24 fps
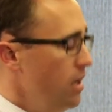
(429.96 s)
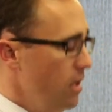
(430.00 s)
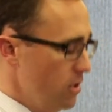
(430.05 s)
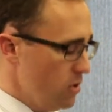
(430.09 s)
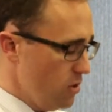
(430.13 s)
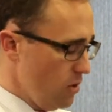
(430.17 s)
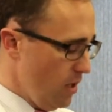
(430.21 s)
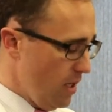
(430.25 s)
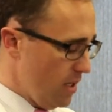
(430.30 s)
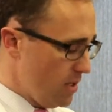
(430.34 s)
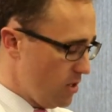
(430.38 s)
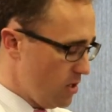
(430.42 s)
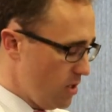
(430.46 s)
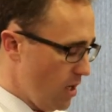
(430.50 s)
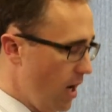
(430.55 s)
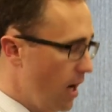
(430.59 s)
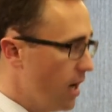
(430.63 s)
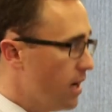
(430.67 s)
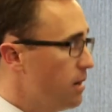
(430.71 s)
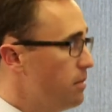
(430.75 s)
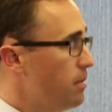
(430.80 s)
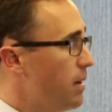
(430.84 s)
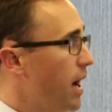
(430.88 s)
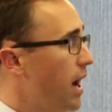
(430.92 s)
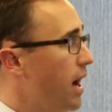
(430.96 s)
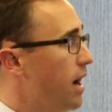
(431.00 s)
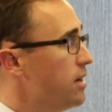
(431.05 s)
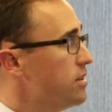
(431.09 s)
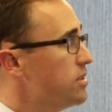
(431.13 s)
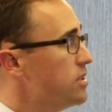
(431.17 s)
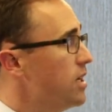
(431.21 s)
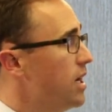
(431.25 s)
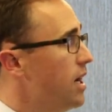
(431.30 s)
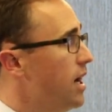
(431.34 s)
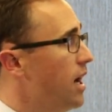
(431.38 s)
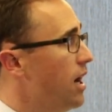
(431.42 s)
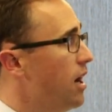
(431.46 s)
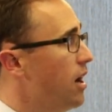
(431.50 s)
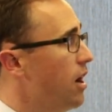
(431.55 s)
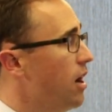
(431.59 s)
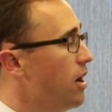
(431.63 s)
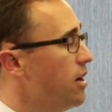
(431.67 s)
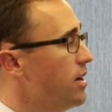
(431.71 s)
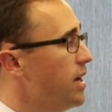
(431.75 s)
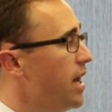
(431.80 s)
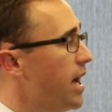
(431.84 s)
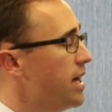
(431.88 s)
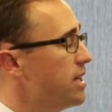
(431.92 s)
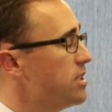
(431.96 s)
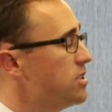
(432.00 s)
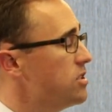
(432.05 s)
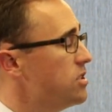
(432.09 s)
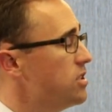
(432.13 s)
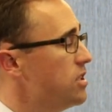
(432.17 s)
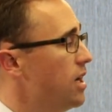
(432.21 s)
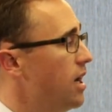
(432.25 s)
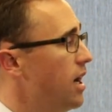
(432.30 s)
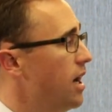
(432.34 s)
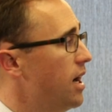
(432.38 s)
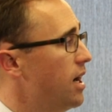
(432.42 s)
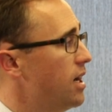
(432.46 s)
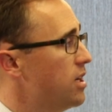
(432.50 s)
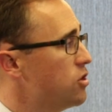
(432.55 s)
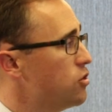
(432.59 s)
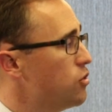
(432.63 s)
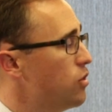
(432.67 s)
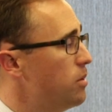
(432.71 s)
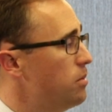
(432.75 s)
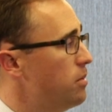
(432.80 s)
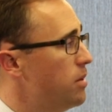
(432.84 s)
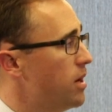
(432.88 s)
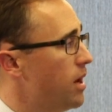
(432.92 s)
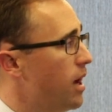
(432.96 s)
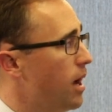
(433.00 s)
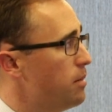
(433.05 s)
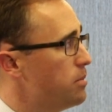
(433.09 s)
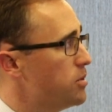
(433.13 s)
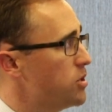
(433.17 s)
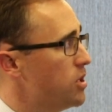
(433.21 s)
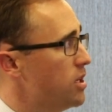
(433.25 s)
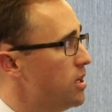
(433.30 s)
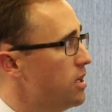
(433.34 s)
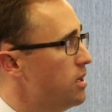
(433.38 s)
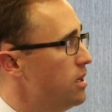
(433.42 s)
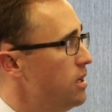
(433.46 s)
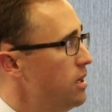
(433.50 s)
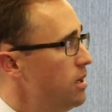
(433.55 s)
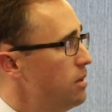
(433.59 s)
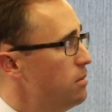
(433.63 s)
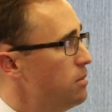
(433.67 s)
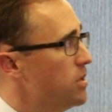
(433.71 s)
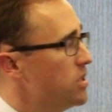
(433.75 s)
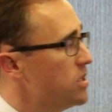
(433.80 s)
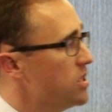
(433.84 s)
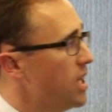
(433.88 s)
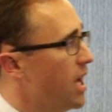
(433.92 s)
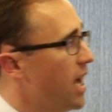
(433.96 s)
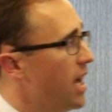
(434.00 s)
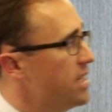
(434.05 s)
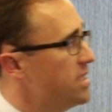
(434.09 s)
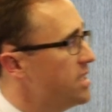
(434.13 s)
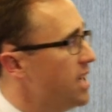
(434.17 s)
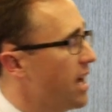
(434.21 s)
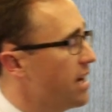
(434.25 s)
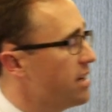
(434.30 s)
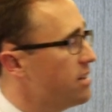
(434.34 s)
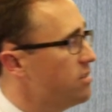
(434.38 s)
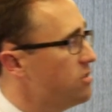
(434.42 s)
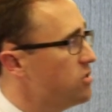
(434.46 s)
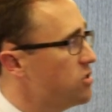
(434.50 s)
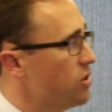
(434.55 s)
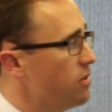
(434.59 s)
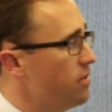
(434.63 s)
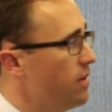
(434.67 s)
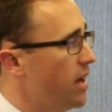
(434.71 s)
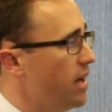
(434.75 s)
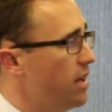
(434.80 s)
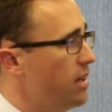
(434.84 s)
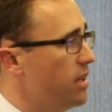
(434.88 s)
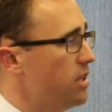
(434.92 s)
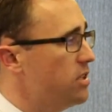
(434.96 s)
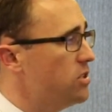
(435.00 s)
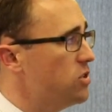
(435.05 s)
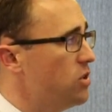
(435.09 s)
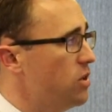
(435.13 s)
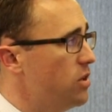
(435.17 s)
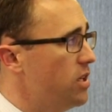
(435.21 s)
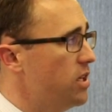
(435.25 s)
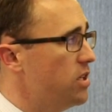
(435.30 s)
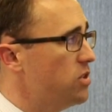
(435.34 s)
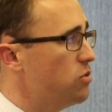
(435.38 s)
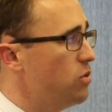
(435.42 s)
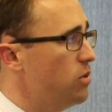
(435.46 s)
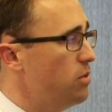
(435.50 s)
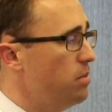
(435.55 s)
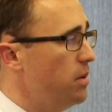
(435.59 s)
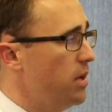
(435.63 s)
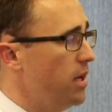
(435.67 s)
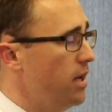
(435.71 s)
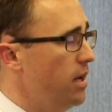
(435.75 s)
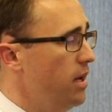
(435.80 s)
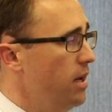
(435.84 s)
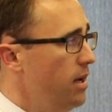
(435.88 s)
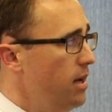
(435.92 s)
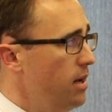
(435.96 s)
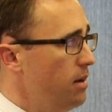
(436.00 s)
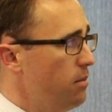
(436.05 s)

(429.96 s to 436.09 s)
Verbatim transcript: So let's talk about uh, our next uh, treatment option besides active surveillance. So this would be